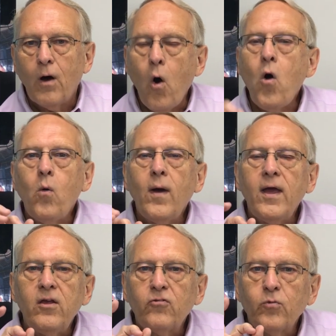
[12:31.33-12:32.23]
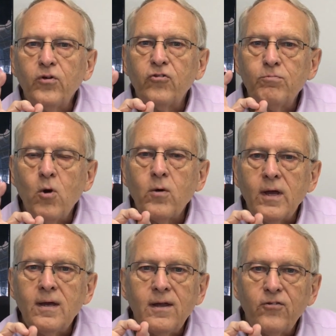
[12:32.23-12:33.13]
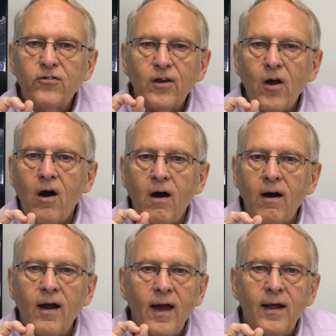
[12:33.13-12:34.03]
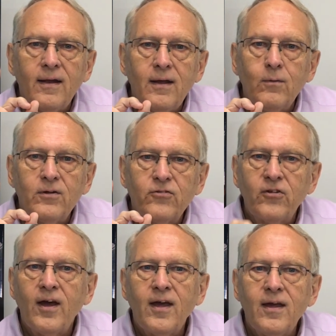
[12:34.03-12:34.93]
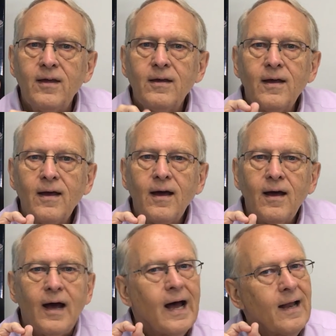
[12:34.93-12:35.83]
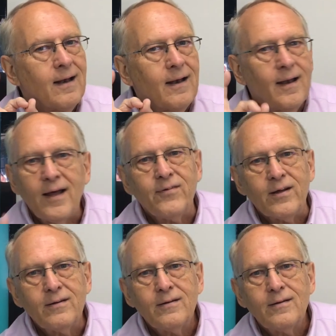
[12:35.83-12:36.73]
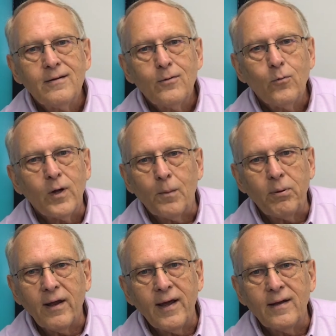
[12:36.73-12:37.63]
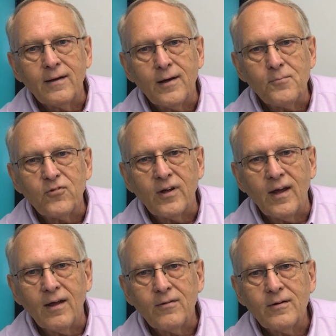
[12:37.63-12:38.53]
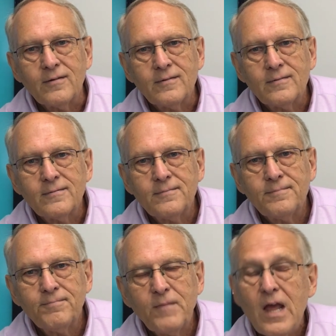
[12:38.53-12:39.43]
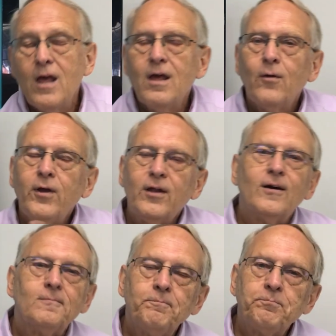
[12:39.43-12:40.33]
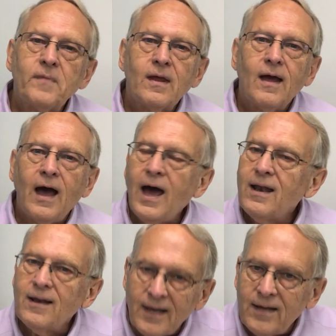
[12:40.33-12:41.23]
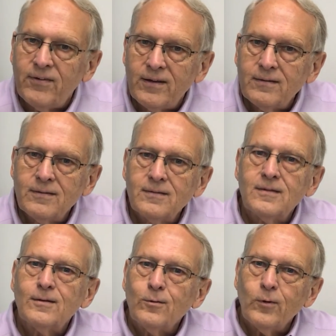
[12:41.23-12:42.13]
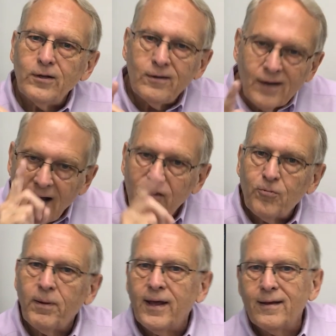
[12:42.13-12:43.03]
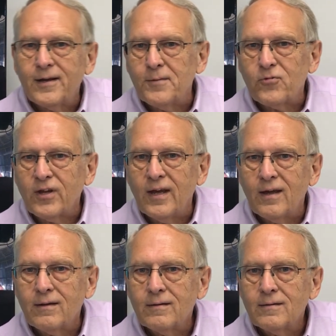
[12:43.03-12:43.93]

always was smoking his cigar and he would say, I love it when a plan comes together. You know, I love it when God's plan comes together.